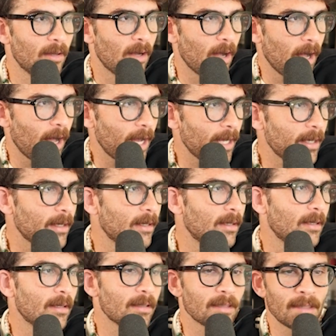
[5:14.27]
I
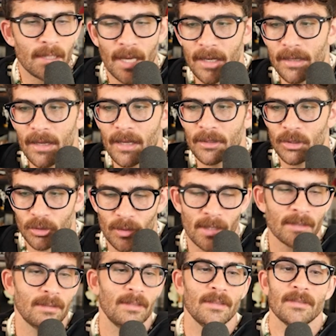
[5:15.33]
cannot
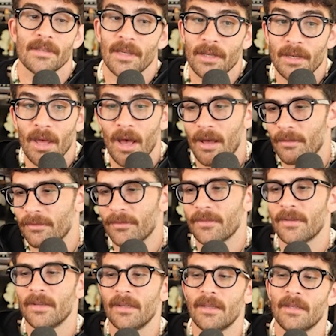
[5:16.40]
stress this enough.
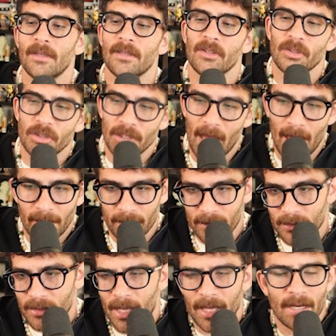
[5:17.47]

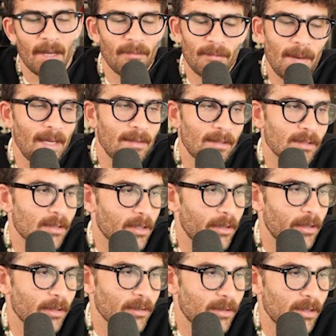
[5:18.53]
Chatters. And I've made this
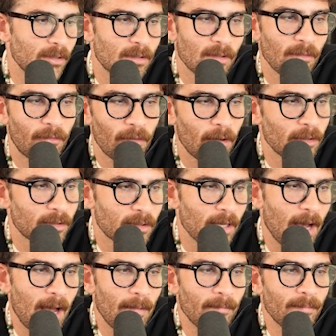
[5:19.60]
clear since the first
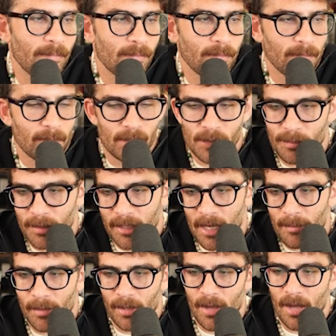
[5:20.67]
time this
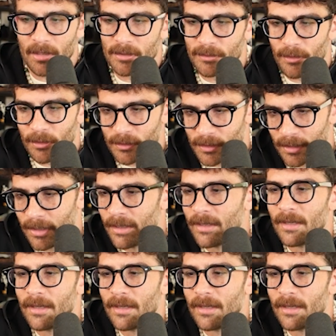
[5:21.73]
became a controversy.